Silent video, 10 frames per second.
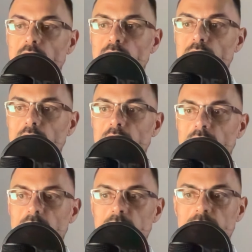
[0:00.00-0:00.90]

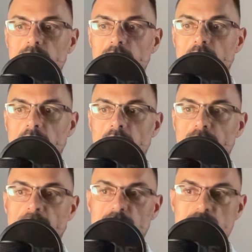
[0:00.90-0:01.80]
another
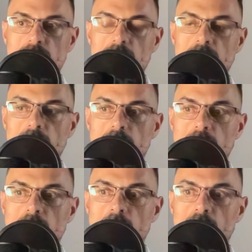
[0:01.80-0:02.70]
function.
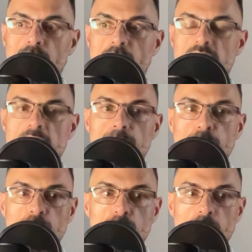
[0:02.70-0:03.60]
For
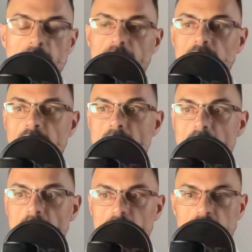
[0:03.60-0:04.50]
example, we can
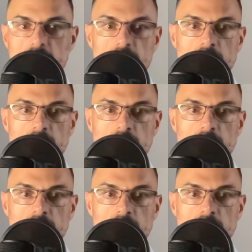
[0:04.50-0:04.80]
create